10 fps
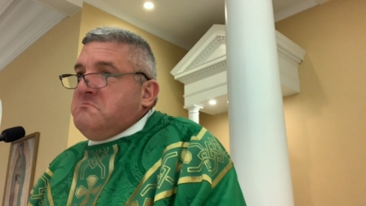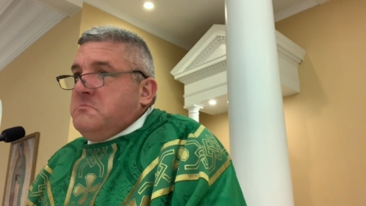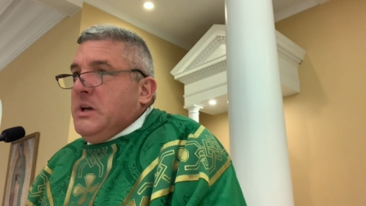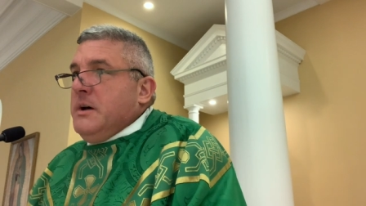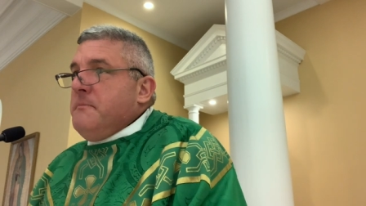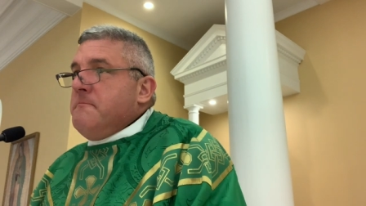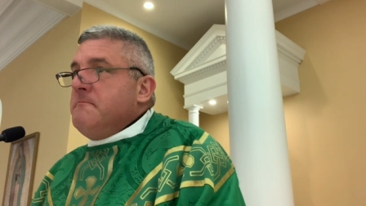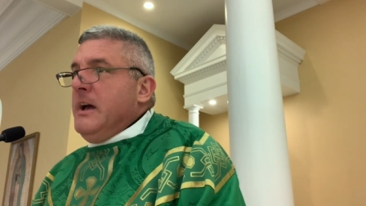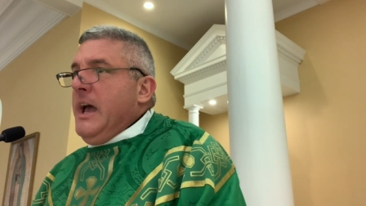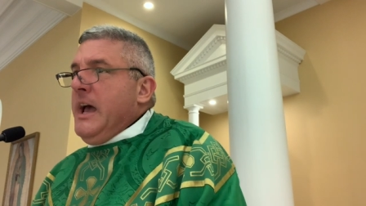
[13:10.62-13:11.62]
Yep.
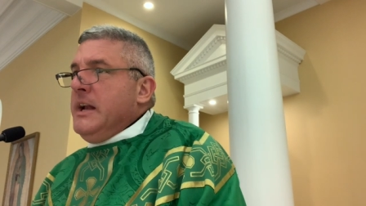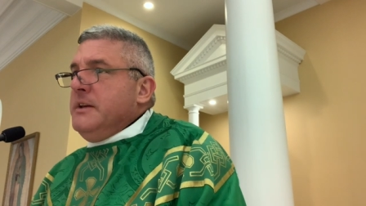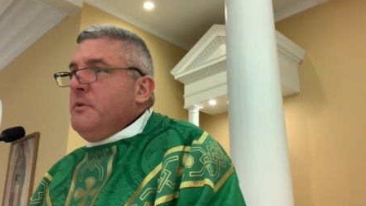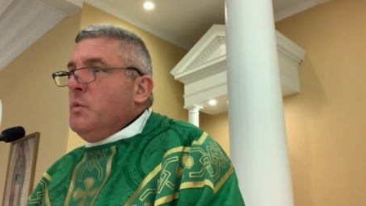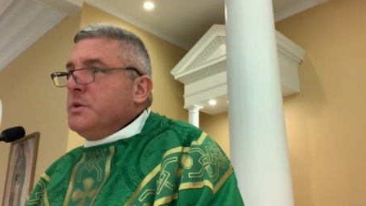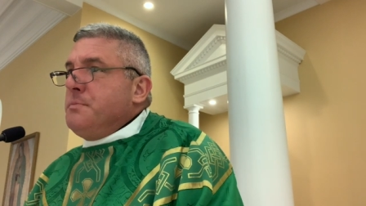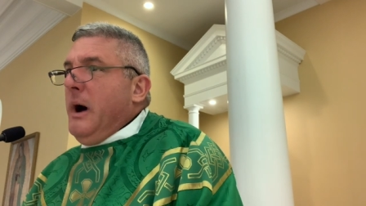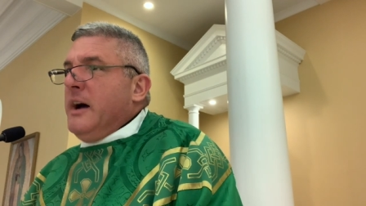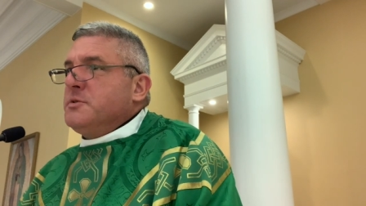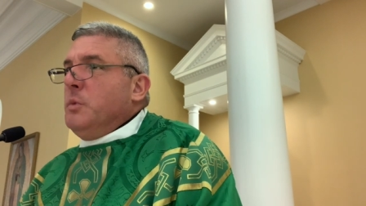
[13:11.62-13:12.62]
And even what's
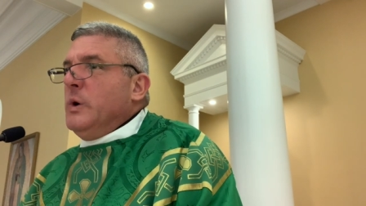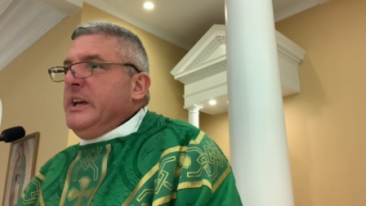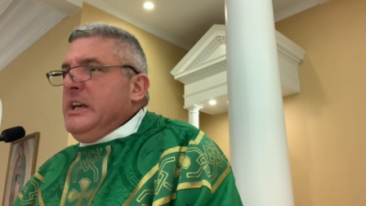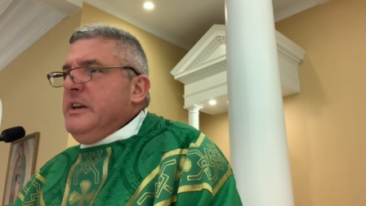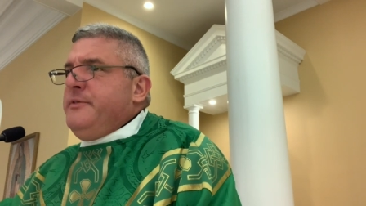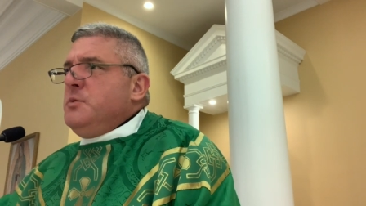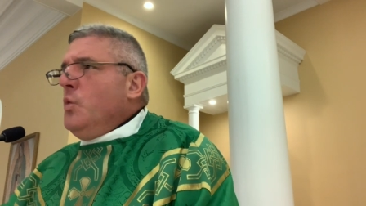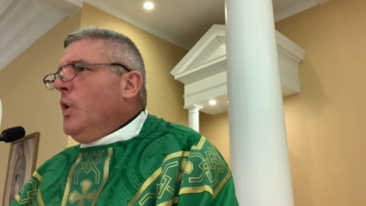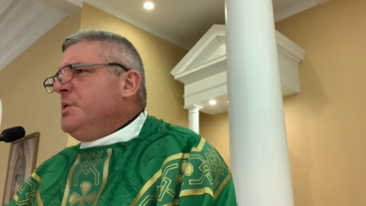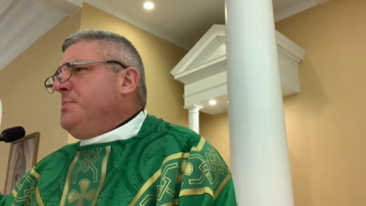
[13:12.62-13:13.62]
possible. Even
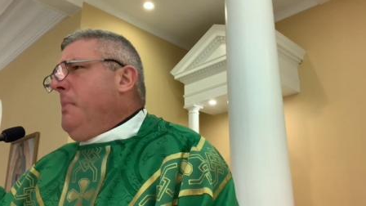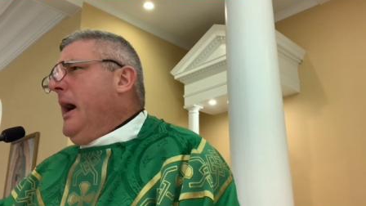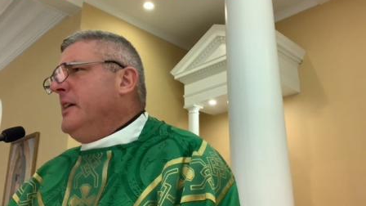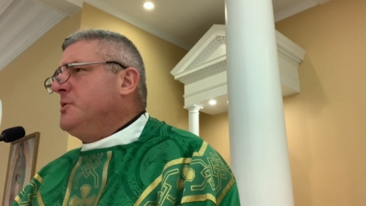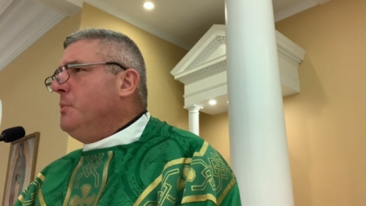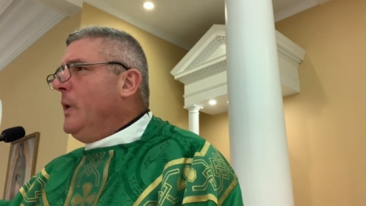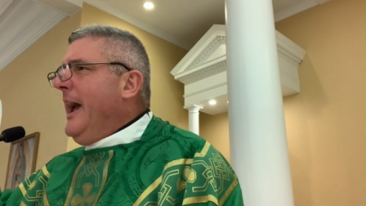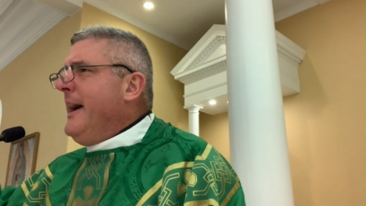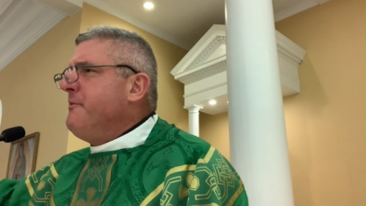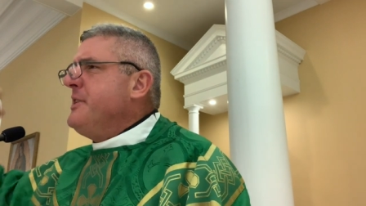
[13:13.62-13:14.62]
what's possible.
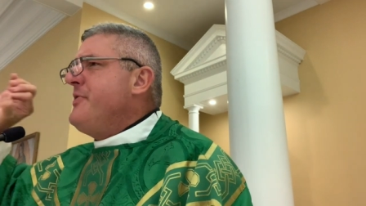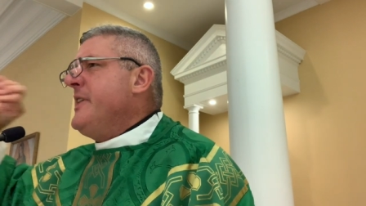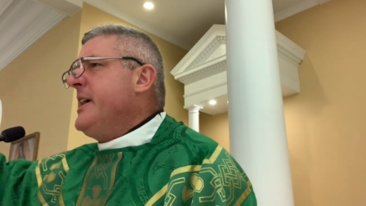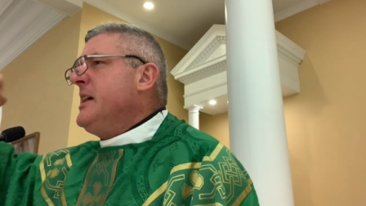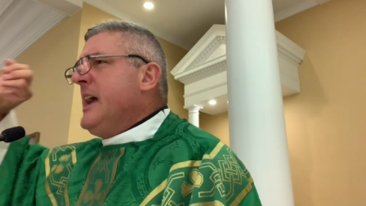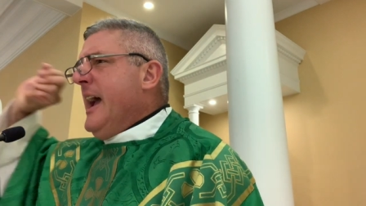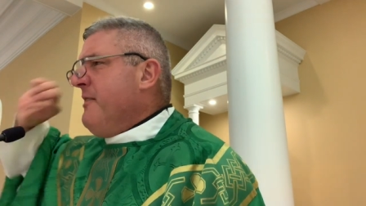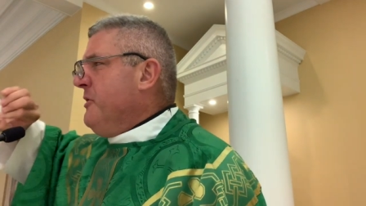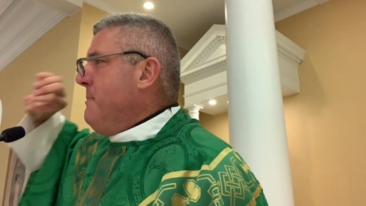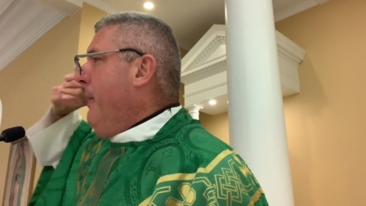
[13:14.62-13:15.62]
Everything,
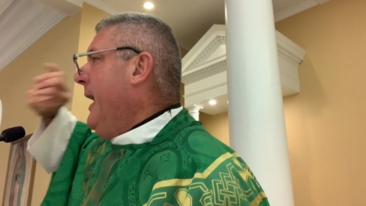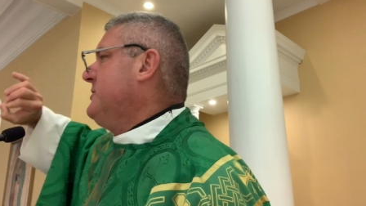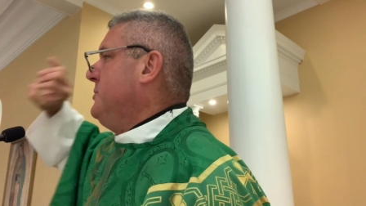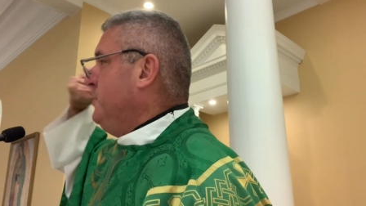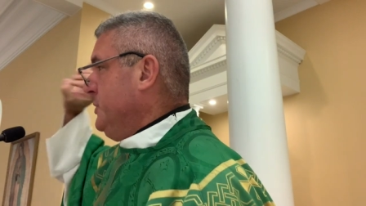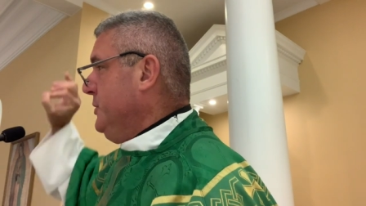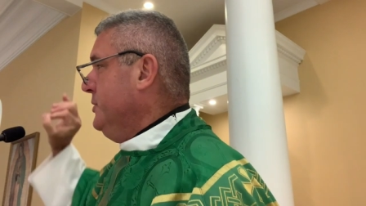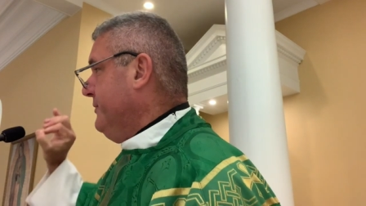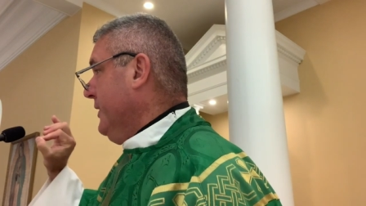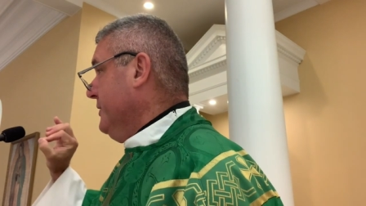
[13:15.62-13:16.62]
every possible
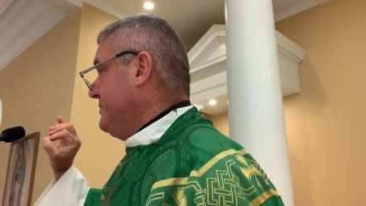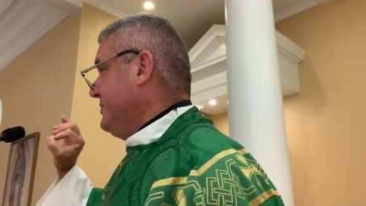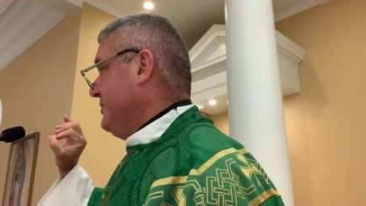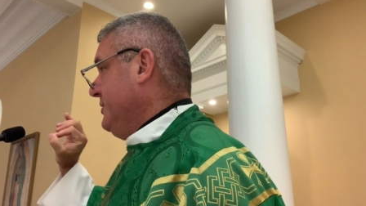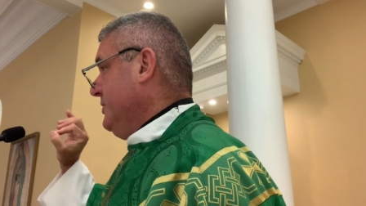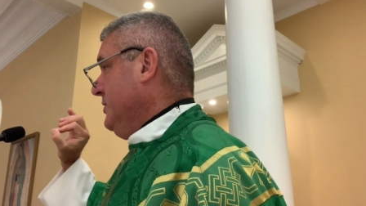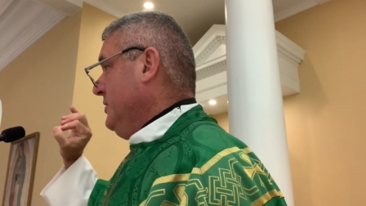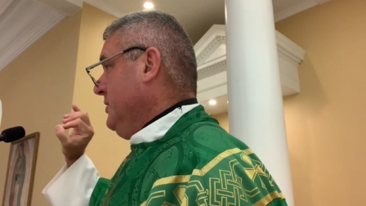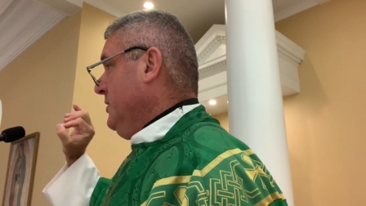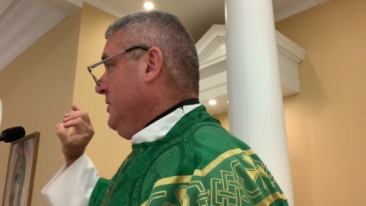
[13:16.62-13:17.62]
universe.
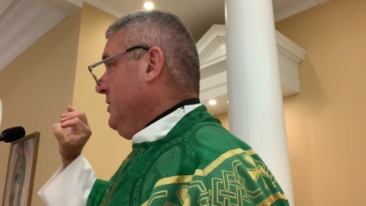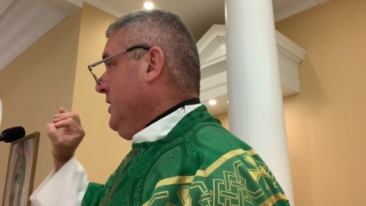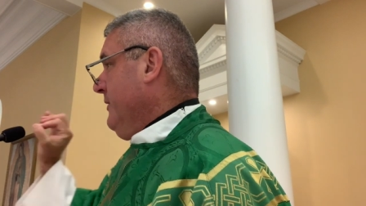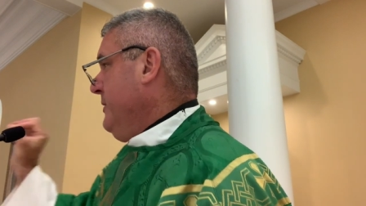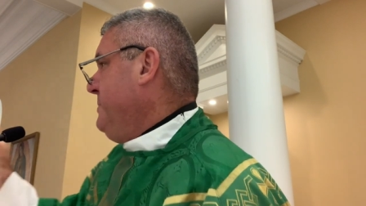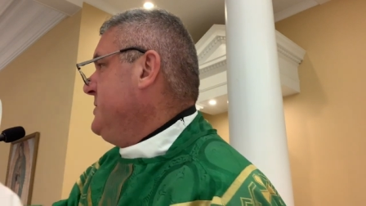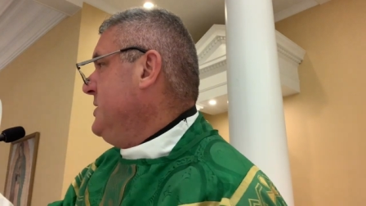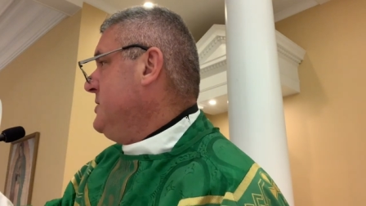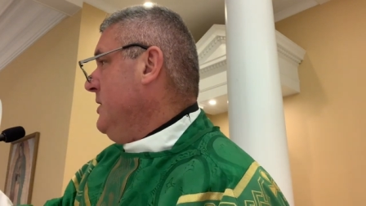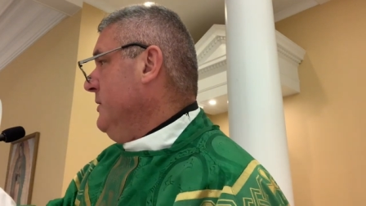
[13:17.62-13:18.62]
Every
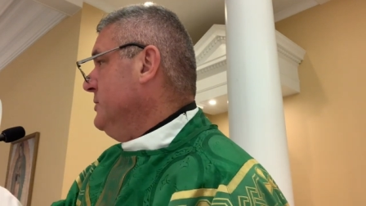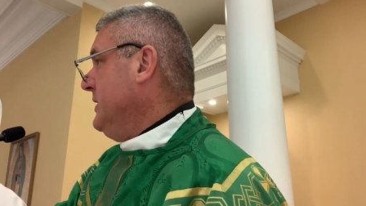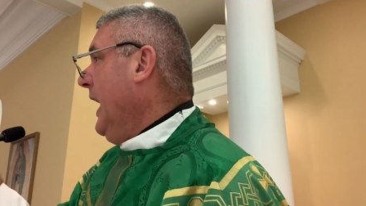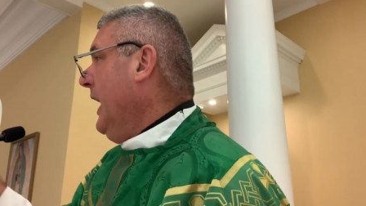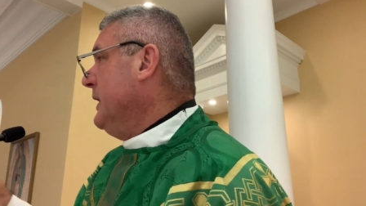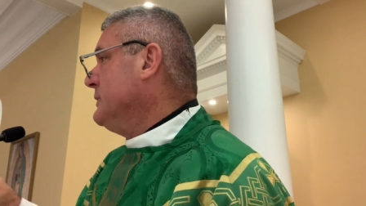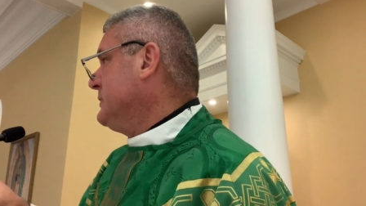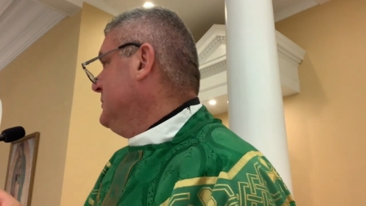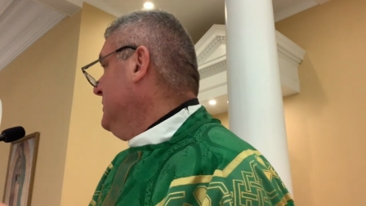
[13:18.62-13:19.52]
position of those dials,